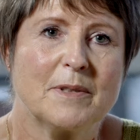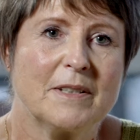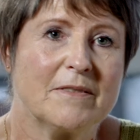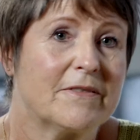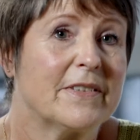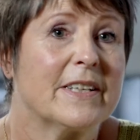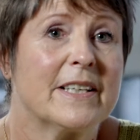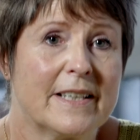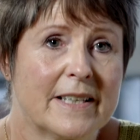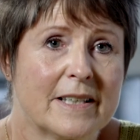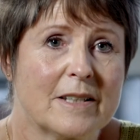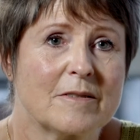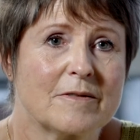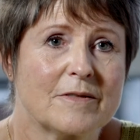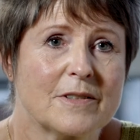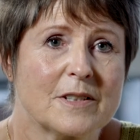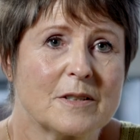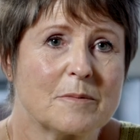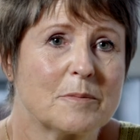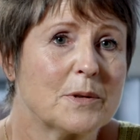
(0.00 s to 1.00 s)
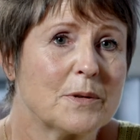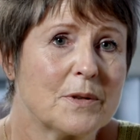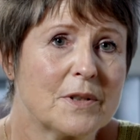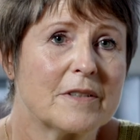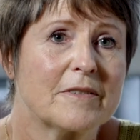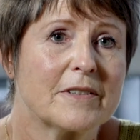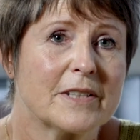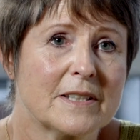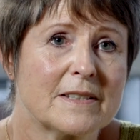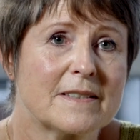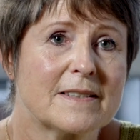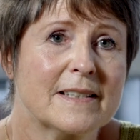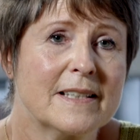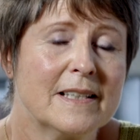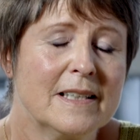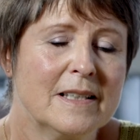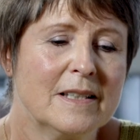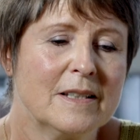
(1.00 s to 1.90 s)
been very helpful to both of us.